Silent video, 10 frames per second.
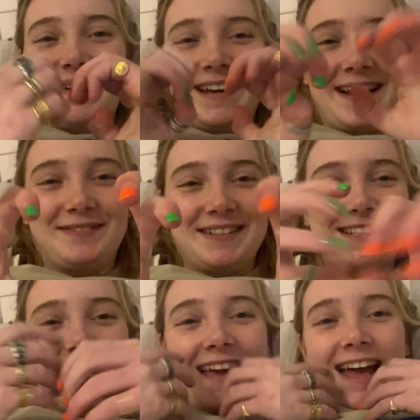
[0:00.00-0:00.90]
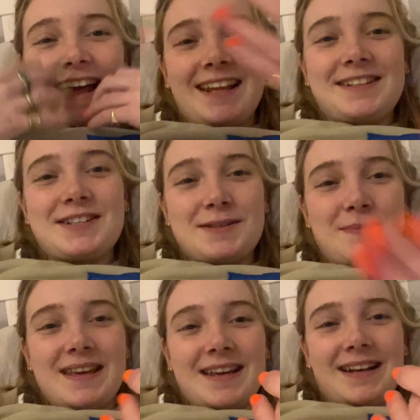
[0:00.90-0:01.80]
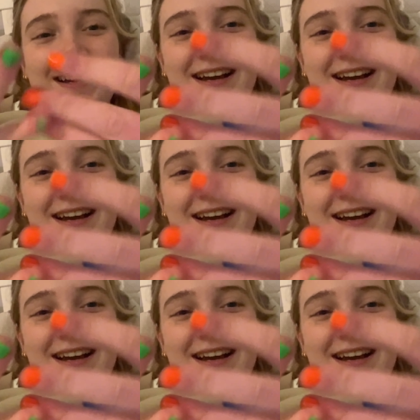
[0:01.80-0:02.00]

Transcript: Like I'm just speaking like,